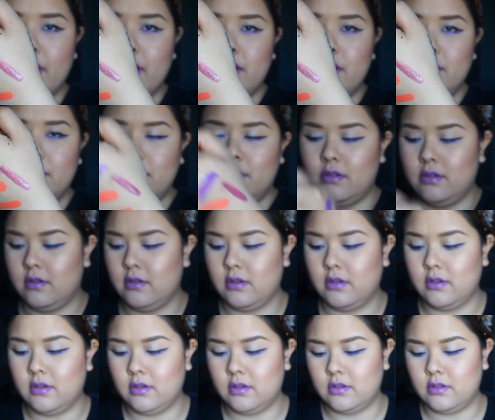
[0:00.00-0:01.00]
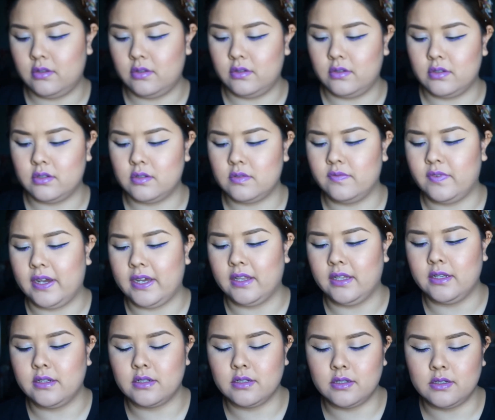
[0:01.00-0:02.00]
red, nudish
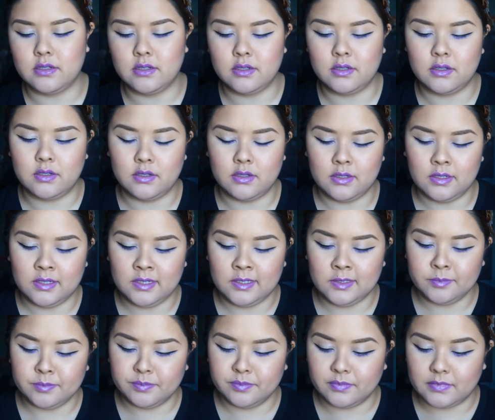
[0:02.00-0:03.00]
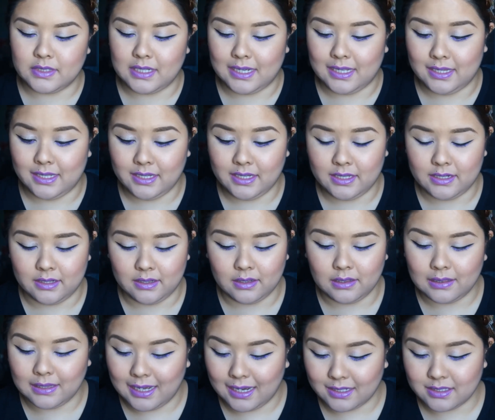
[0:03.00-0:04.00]
violet. I like it a
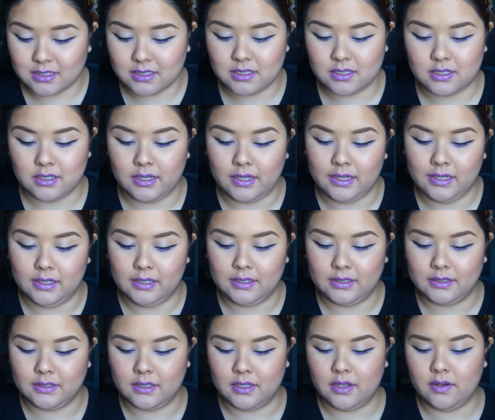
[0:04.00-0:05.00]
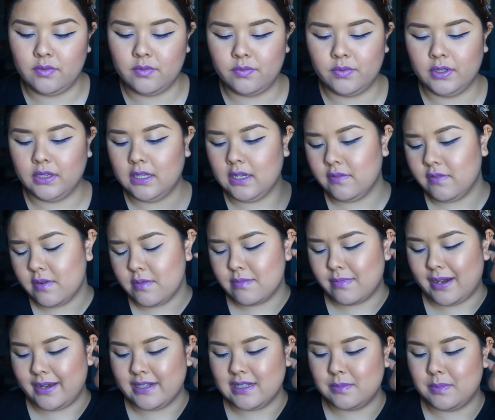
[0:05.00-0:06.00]
lot, and it really
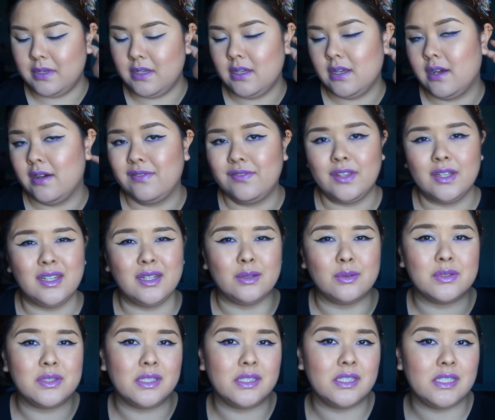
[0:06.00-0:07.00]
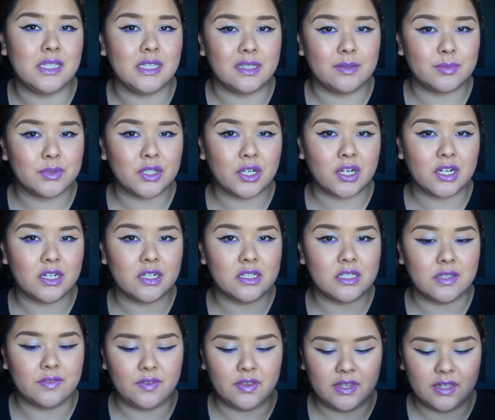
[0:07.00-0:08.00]
reminds me of the OCC lip
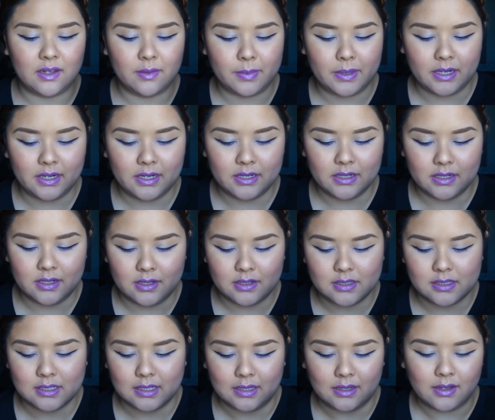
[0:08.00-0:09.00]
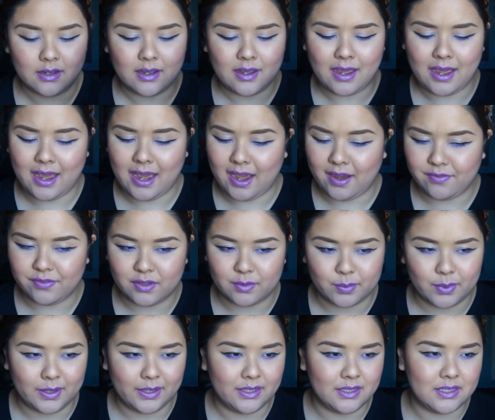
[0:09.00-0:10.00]
tars. If you think about it, it's like half the
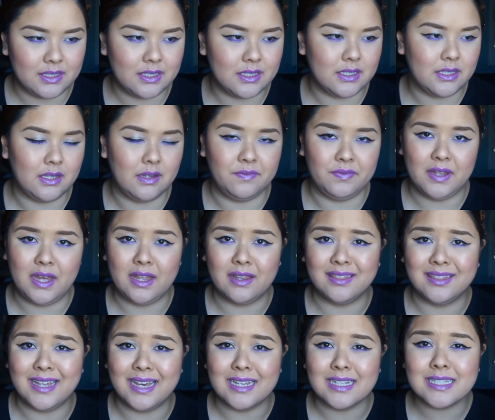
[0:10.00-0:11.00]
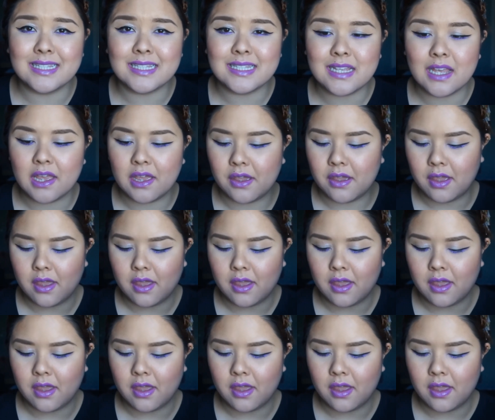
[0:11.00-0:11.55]
price, if not less,